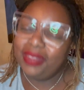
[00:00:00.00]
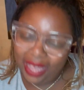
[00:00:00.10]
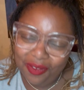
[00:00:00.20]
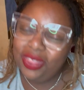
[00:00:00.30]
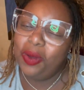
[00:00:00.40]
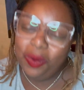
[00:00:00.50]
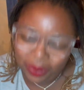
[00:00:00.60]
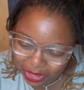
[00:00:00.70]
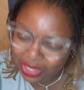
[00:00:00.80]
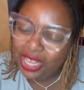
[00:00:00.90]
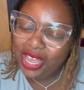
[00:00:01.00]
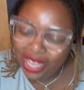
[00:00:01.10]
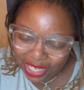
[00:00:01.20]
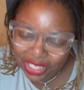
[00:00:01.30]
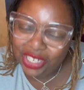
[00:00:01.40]
even though it was
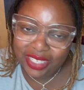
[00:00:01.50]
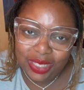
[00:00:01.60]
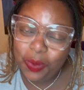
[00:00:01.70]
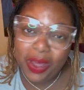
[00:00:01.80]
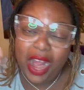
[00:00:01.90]
just the one.